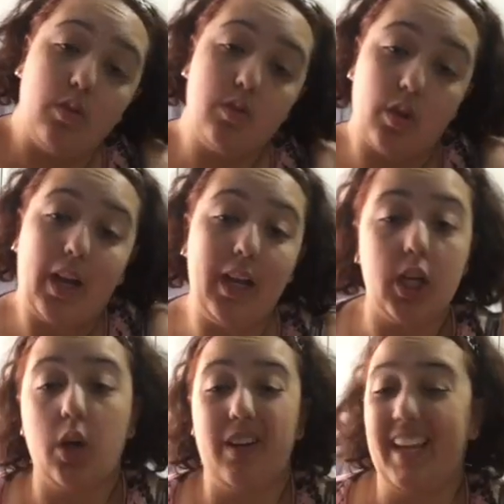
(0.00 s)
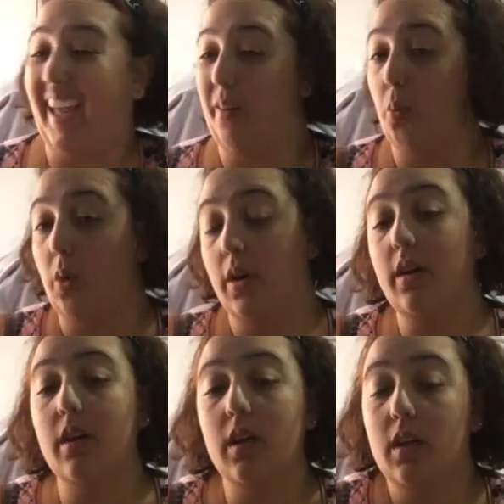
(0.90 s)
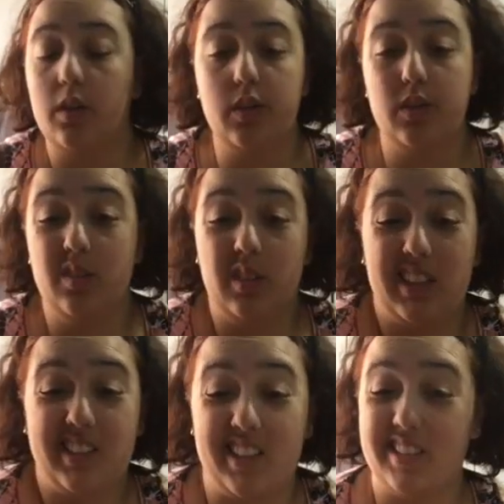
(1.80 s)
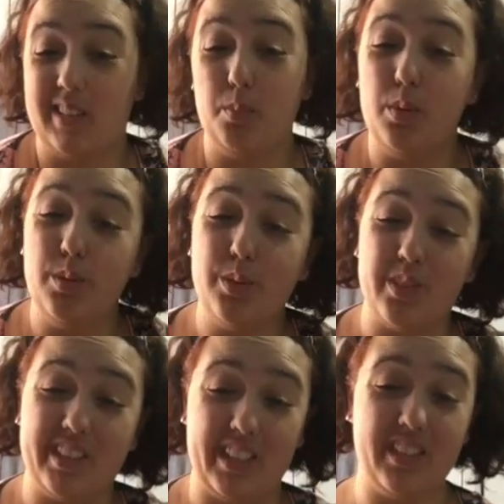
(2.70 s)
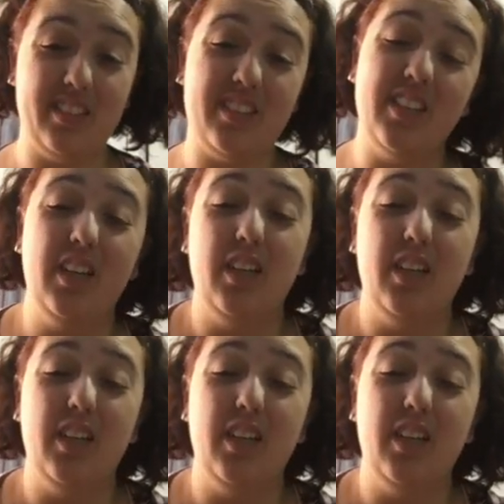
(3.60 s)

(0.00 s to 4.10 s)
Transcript: So color coding can work. You could use things like symbols or stickers.